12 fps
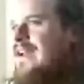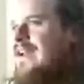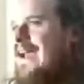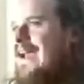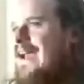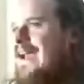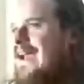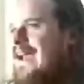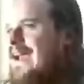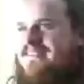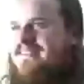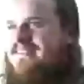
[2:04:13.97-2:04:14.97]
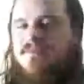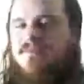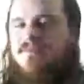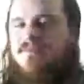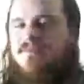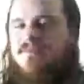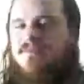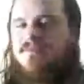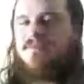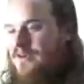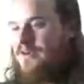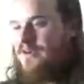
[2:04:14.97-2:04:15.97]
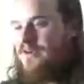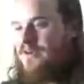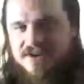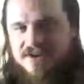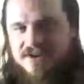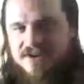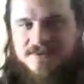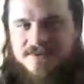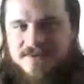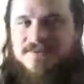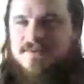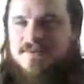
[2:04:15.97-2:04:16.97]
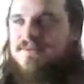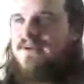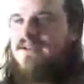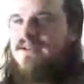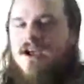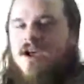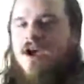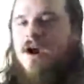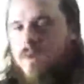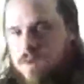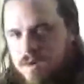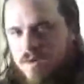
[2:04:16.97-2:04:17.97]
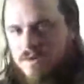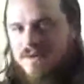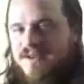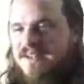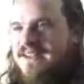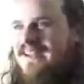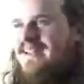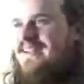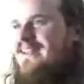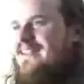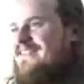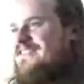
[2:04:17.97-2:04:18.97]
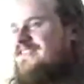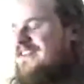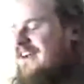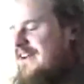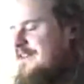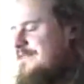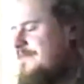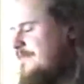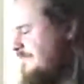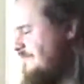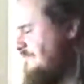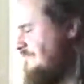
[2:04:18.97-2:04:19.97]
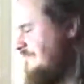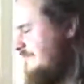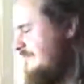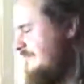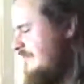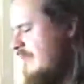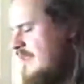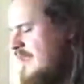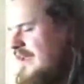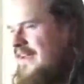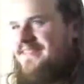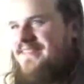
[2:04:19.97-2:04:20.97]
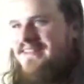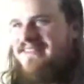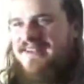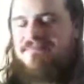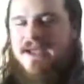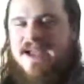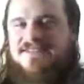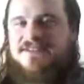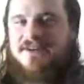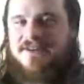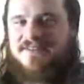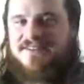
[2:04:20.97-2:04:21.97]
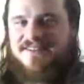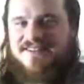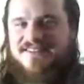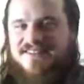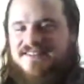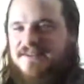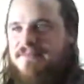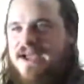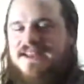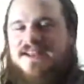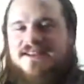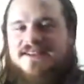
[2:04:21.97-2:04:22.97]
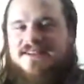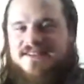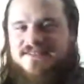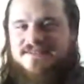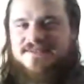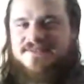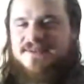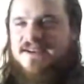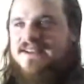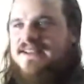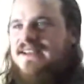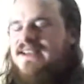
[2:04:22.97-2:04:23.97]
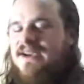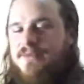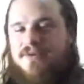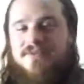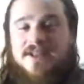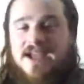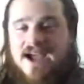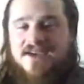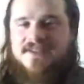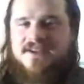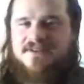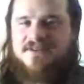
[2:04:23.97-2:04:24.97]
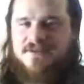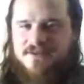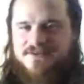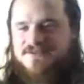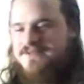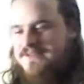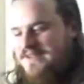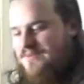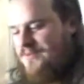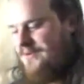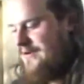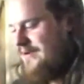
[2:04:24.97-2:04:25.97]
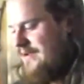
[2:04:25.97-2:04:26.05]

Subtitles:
And it's the same blow we do if we're trying to blow out a candle, right? And it's just kind of, it's seen as like bad courtesy, like it seems like bad etiquette, right? And we don't really have that in our cultures anymore.